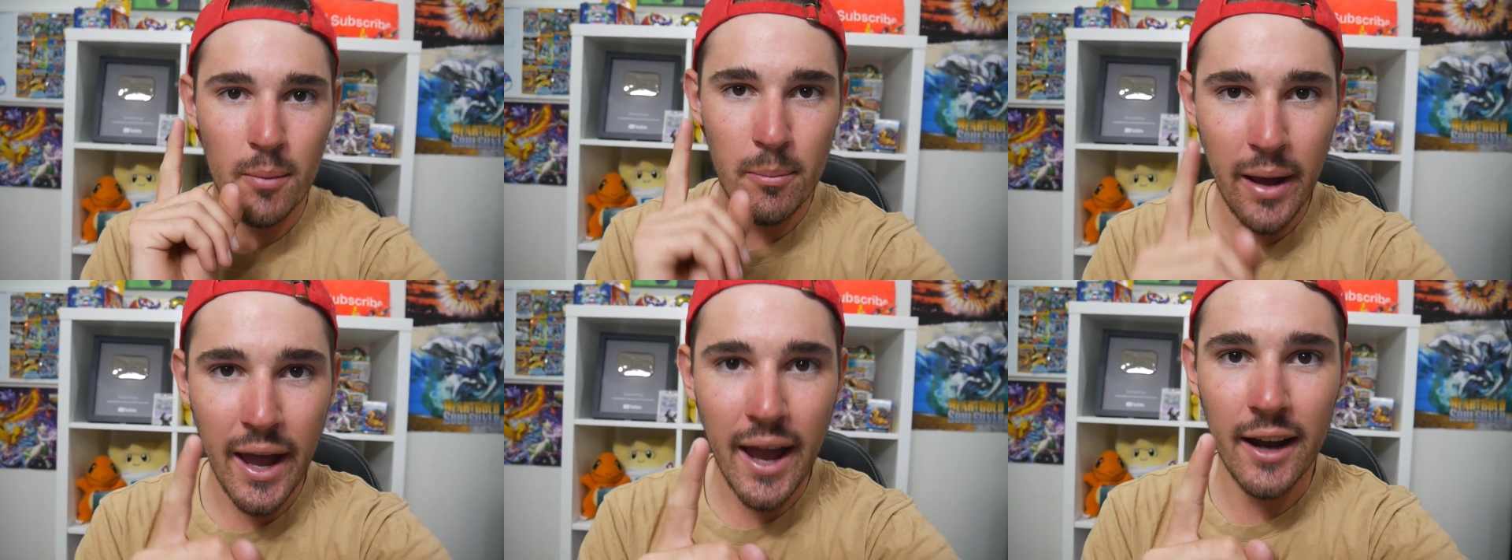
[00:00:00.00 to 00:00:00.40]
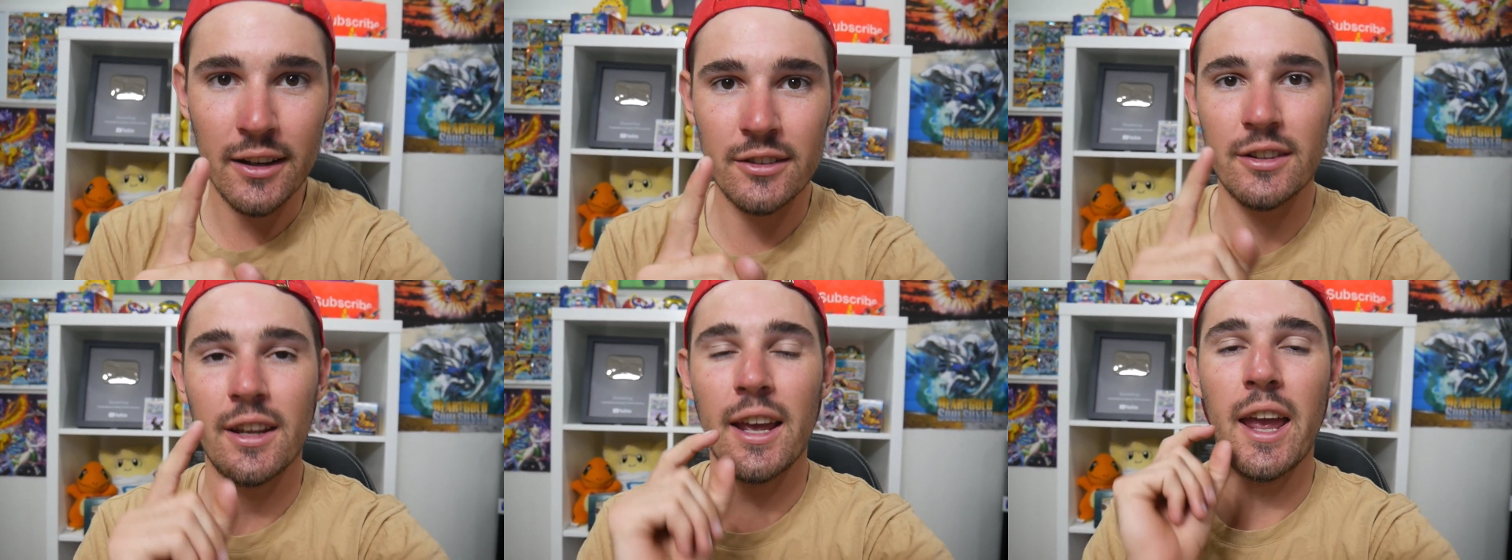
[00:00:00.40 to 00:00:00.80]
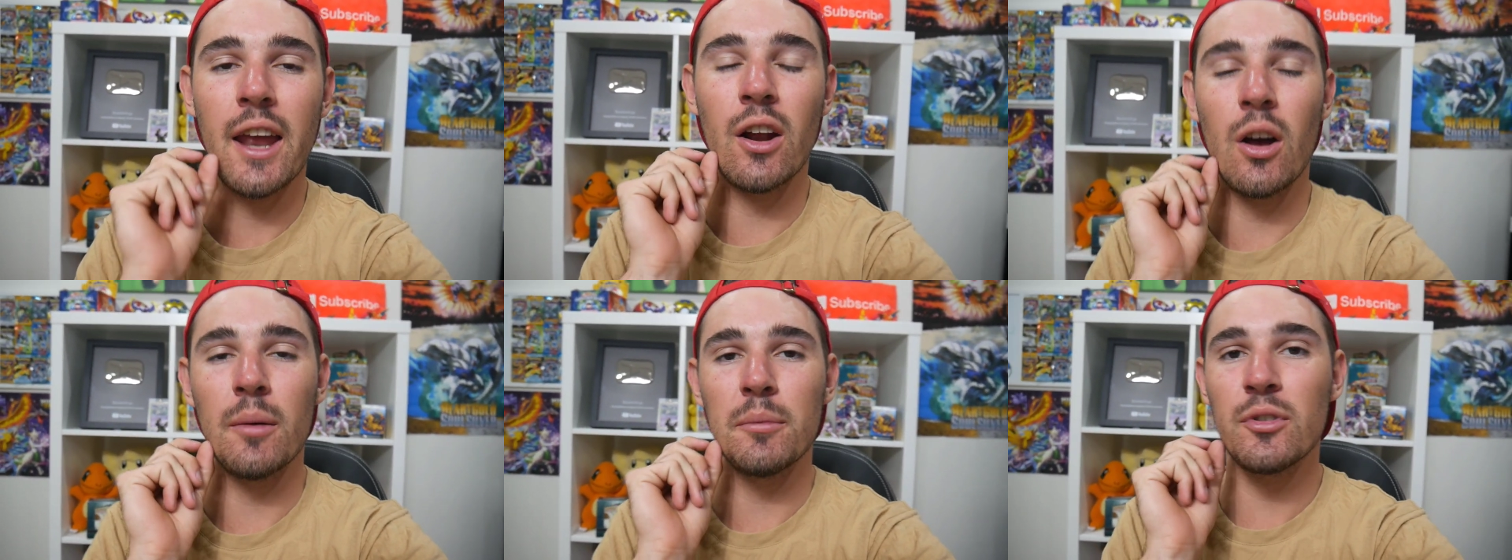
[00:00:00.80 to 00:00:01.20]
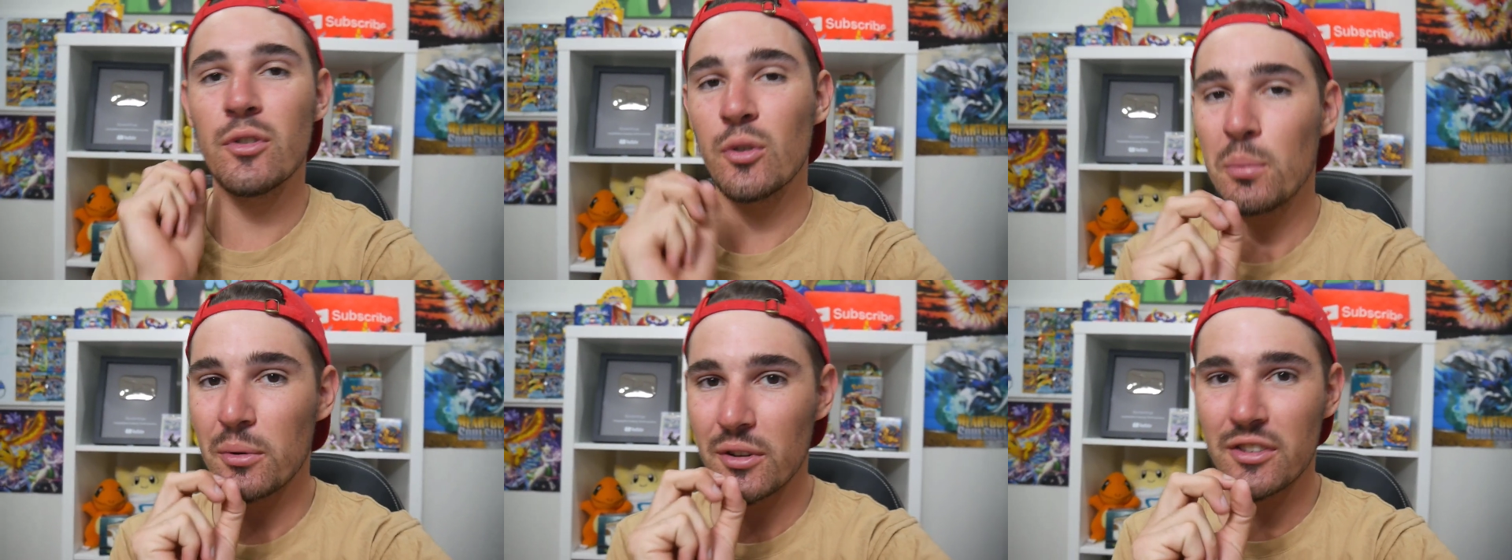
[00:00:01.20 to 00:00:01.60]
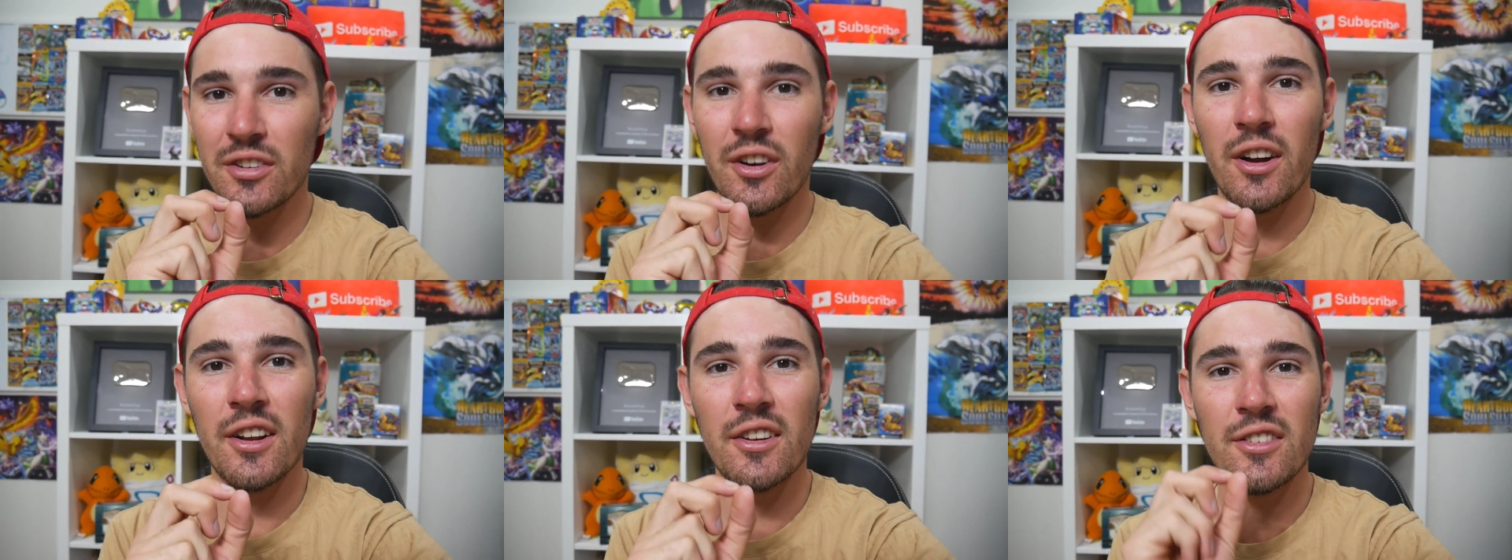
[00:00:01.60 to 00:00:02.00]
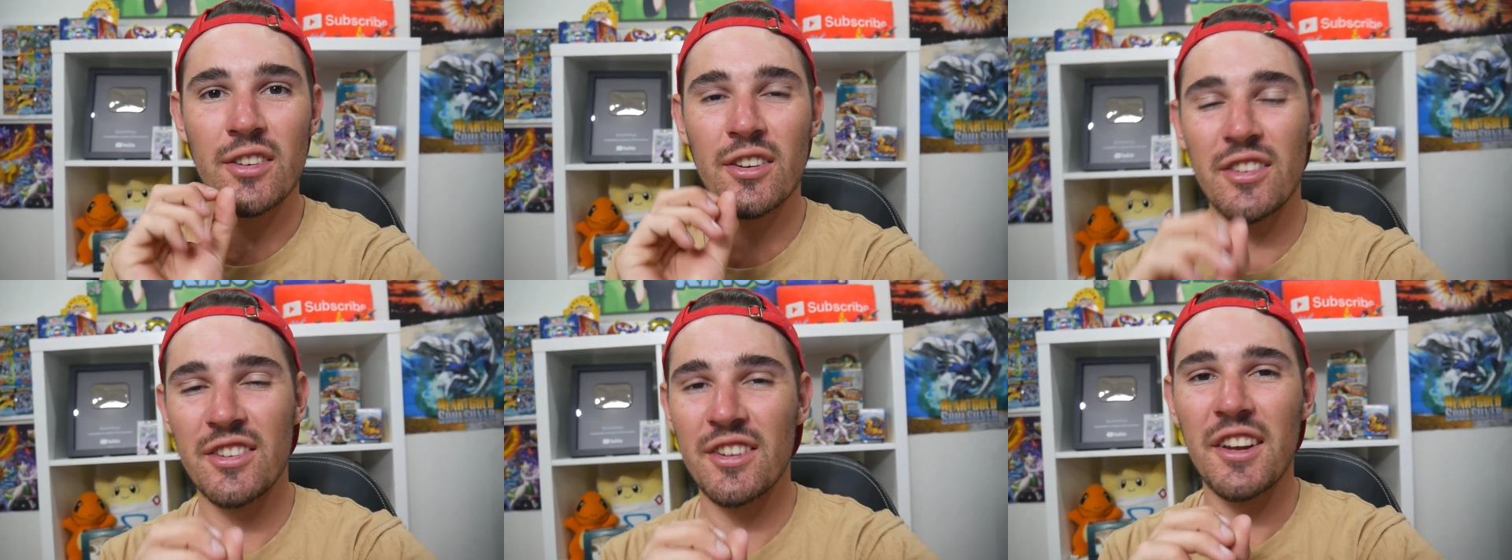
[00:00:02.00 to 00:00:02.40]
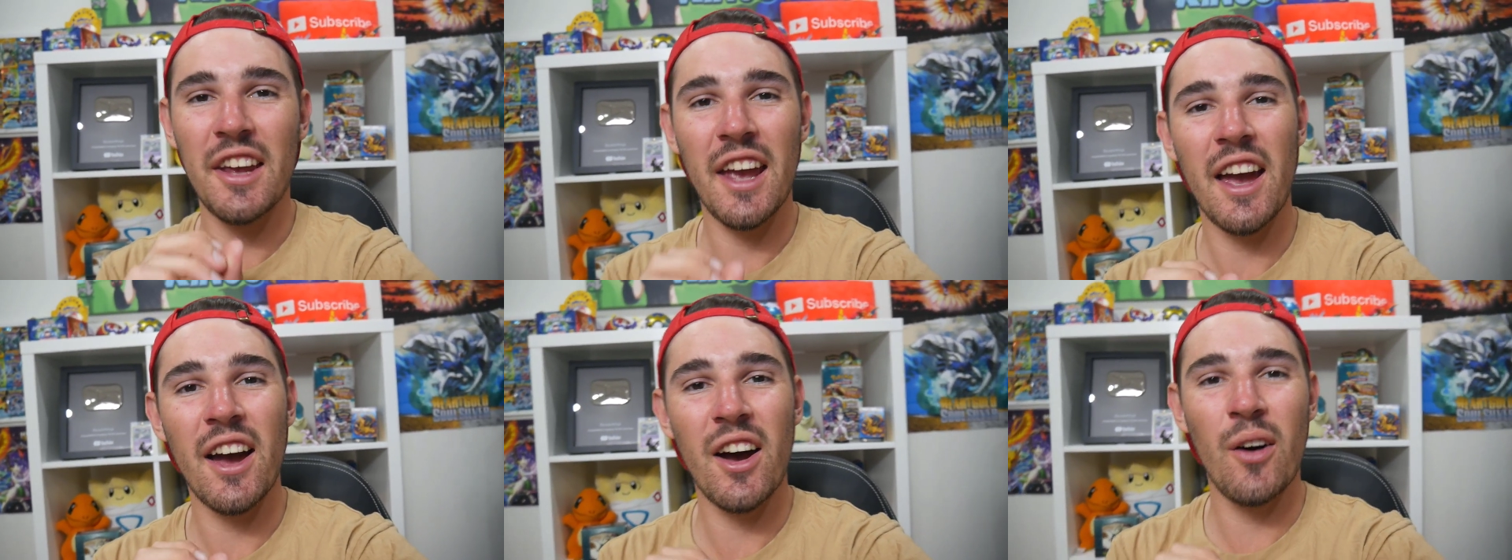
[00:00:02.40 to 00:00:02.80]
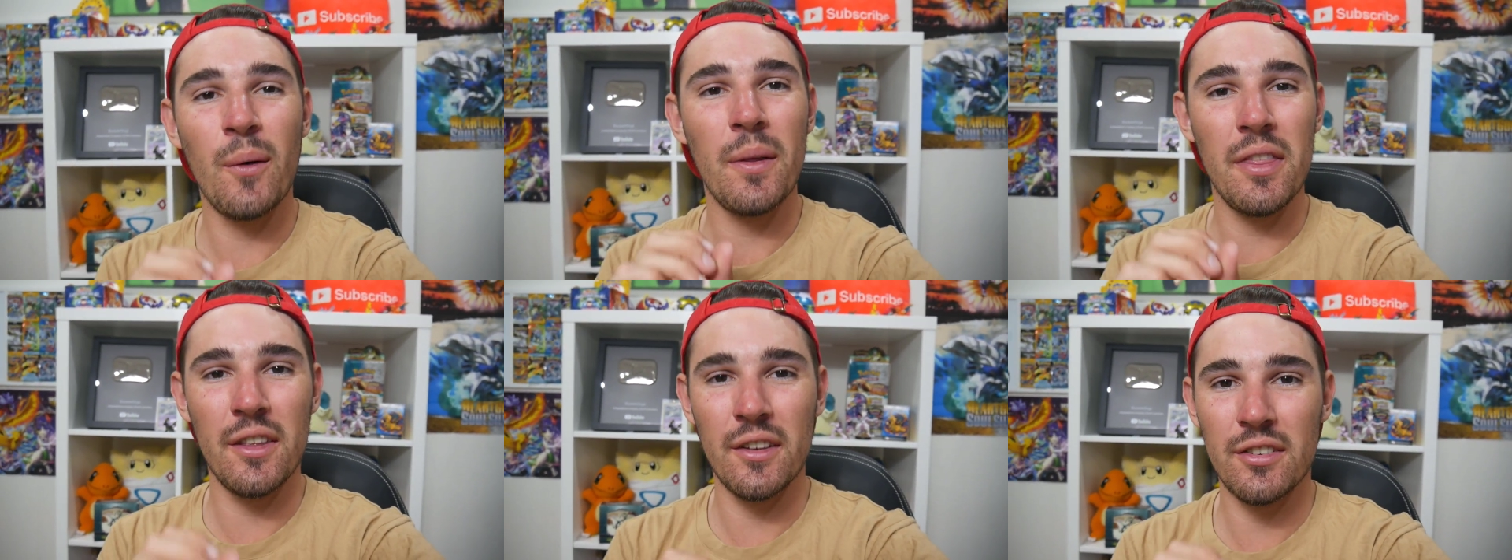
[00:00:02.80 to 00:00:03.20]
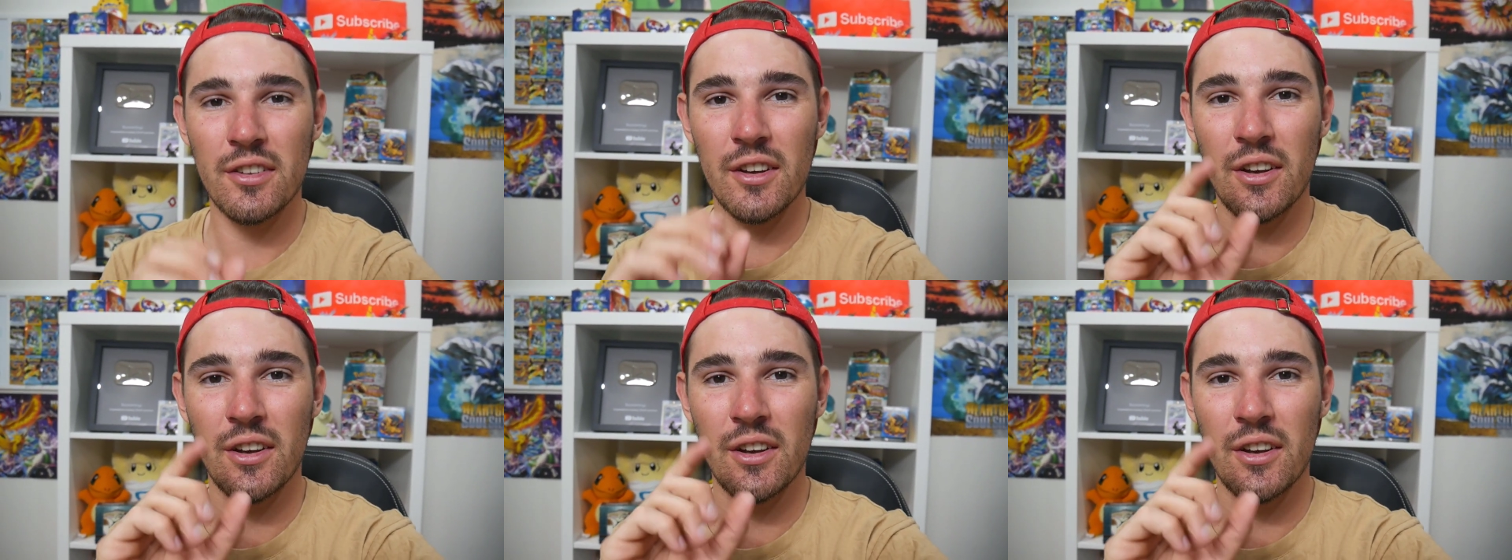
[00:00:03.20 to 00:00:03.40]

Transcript: packs and I'm super excited to see how this